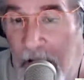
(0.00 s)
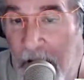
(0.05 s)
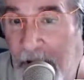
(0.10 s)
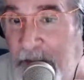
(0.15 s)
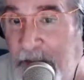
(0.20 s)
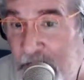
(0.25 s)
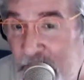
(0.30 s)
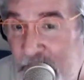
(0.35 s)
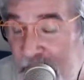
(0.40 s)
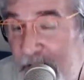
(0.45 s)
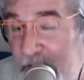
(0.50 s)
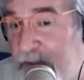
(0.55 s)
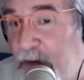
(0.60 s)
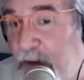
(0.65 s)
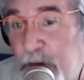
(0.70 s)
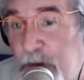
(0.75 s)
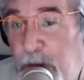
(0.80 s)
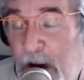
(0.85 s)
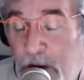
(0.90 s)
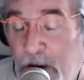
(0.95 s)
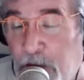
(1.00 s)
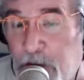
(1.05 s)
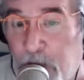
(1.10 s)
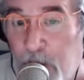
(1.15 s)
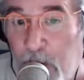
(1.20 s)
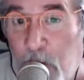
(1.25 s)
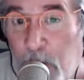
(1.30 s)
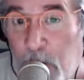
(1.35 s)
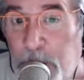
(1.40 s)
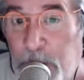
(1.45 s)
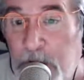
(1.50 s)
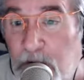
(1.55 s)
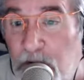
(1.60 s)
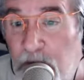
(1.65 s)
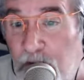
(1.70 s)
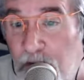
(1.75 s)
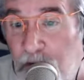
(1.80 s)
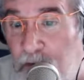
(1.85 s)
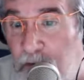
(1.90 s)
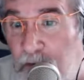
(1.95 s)
I think this Model 3 would be
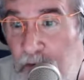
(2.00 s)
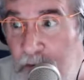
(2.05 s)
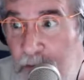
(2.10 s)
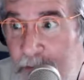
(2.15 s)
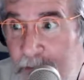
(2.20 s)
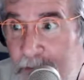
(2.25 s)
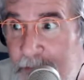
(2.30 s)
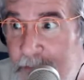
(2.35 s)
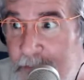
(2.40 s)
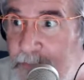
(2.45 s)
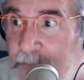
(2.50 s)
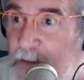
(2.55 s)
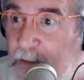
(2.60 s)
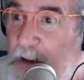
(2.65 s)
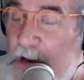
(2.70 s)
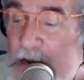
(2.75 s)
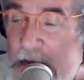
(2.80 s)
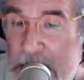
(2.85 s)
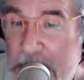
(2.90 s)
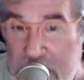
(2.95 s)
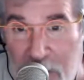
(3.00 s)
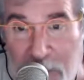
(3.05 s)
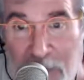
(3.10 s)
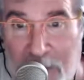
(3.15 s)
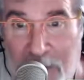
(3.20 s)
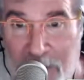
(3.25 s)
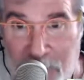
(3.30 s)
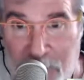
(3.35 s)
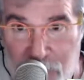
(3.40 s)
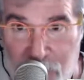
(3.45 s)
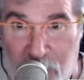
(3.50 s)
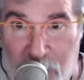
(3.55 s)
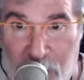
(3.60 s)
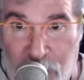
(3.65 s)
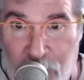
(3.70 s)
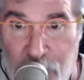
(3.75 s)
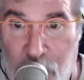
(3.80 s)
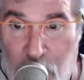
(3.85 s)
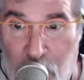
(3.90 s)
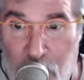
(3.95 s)
nearly as
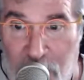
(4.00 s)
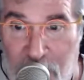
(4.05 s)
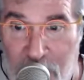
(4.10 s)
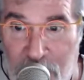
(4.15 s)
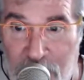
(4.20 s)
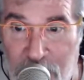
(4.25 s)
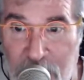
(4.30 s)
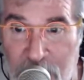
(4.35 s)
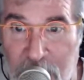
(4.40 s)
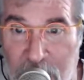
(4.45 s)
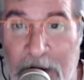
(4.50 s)
transformative